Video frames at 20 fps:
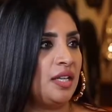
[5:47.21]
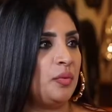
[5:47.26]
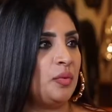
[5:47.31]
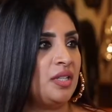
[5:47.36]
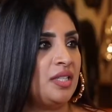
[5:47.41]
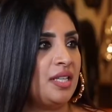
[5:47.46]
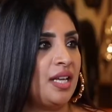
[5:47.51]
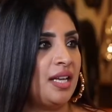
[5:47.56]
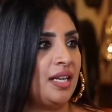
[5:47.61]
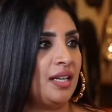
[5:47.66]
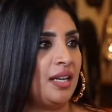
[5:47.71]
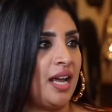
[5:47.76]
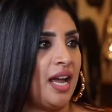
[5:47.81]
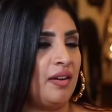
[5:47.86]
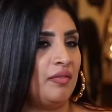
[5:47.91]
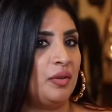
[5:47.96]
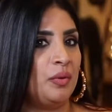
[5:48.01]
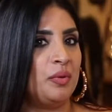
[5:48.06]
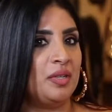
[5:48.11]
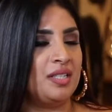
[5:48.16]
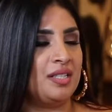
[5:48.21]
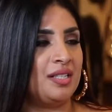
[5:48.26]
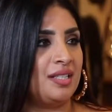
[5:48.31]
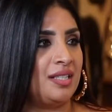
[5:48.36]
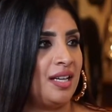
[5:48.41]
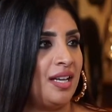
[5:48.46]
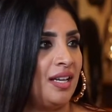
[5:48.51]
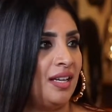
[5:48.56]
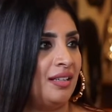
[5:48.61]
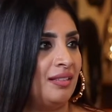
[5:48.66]
it was like everyone's
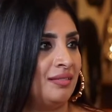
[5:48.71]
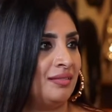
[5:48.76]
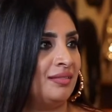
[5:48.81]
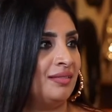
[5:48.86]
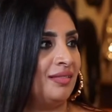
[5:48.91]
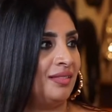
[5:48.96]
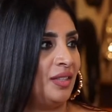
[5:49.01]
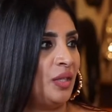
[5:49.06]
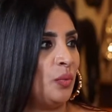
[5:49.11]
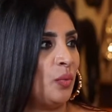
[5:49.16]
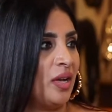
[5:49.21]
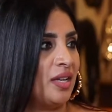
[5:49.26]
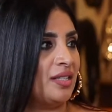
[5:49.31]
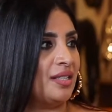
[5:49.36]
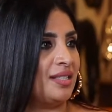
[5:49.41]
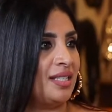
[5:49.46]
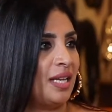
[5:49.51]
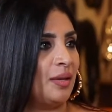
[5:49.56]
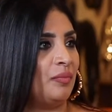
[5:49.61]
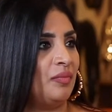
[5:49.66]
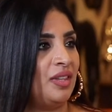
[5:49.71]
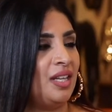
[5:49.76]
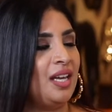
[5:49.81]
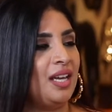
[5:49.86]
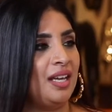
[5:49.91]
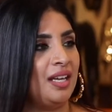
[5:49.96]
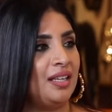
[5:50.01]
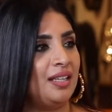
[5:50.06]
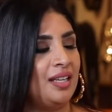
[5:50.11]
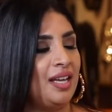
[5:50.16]
saying the one same thing.